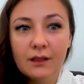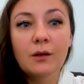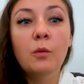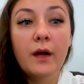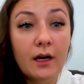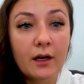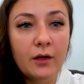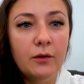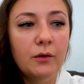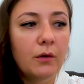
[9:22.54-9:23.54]
where
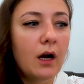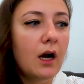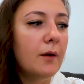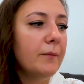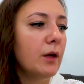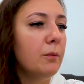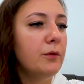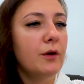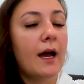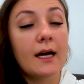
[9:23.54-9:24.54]
you
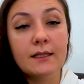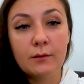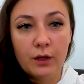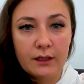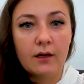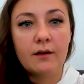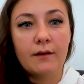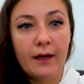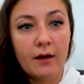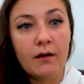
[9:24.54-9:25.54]
put your ads, what are
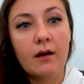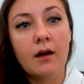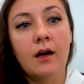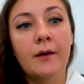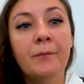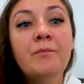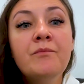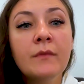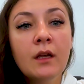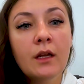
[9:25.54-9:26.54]
their
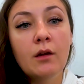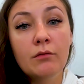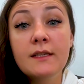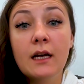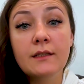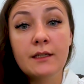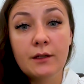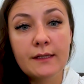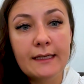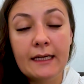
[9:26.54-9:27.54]
results that
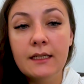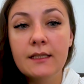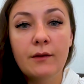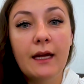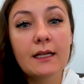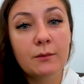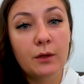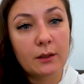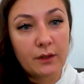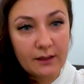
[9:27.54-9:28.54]
you're seeing. So that is
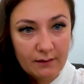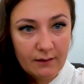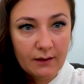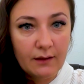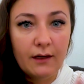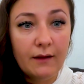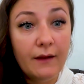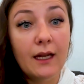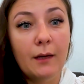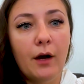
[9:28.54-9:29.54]
what I was
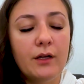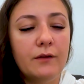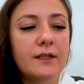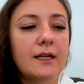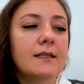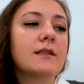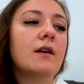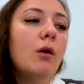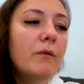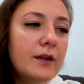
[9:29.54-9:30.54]
thinking about advertisers.
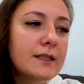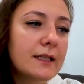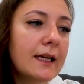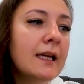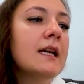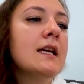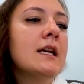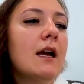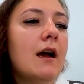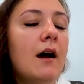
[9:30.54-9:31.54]
Obviously,
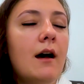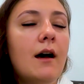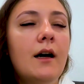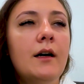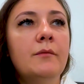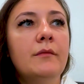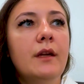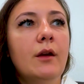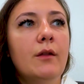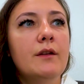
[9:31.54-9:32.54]

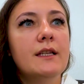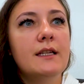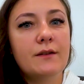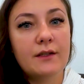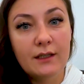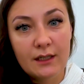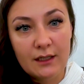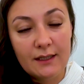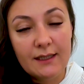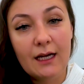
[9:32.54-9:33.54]
there is
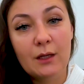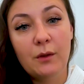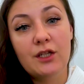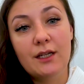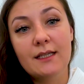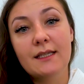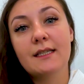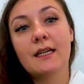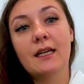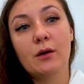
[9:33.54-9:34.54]
additional side, which
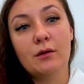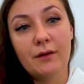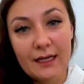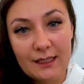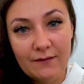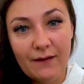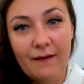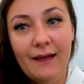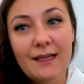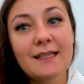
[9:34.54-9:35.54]
is creative,
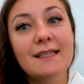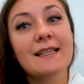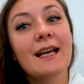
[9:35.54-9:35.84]
and this is